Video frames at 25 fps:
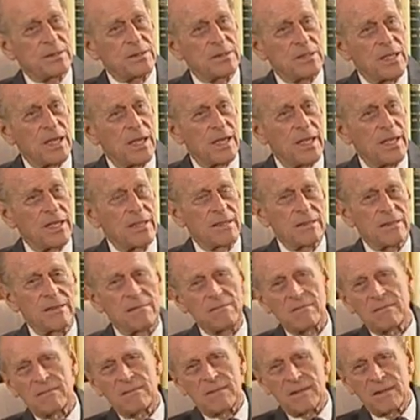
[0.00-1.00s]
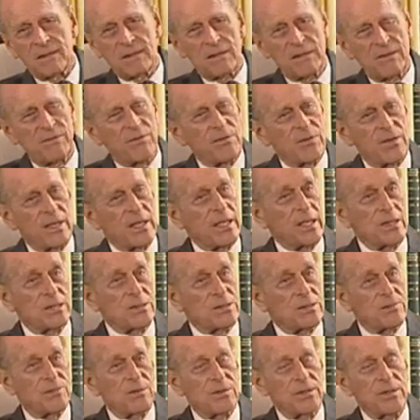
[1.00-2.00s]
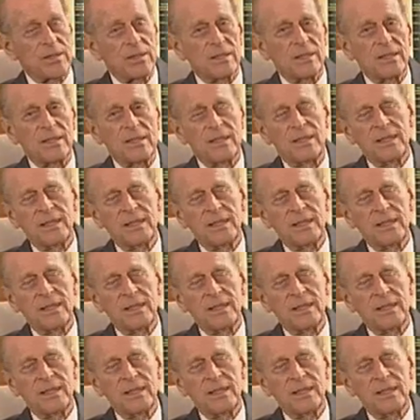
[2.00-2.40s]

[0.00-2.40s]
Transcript: design and, and everything else for it.